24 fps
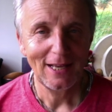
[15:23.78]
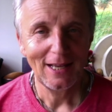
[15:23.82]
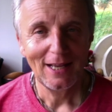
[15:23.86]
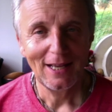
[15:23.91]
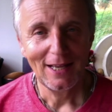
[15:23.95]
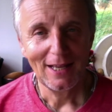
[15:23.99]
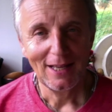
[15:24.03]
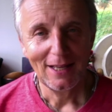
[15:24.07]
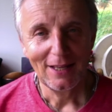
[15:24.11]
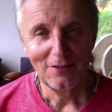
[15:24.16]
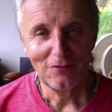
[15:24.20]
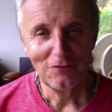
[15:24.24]

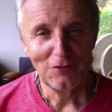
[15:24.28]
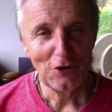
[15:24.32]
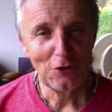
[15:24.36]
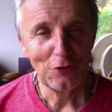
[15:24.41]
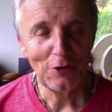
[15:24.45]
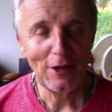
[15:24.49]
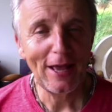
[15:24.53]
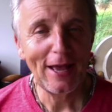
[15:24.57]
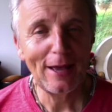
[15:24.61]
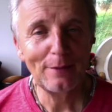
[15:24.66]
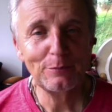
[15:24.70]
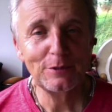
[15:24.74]
Where can
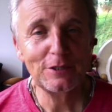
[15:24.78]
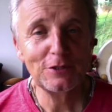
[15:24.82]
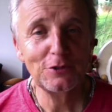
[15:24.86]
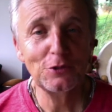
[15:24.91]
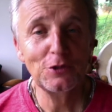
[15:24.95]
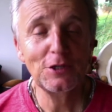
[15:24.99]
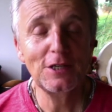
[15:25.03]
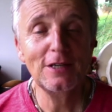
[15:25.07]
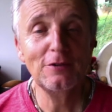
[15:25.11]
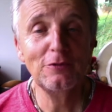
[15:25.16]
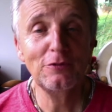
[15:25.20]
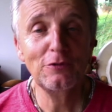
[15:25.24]
your heart
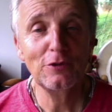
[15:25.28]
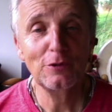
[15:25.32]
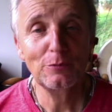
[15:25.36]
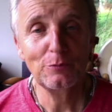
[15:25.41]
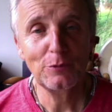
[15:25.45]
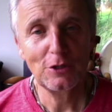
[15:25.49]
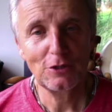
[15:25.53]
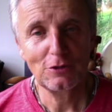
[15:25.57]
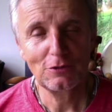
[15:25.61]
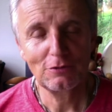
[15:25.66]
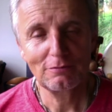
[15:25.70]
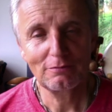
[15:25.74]
song take
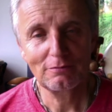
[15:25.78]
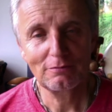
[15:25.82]
you?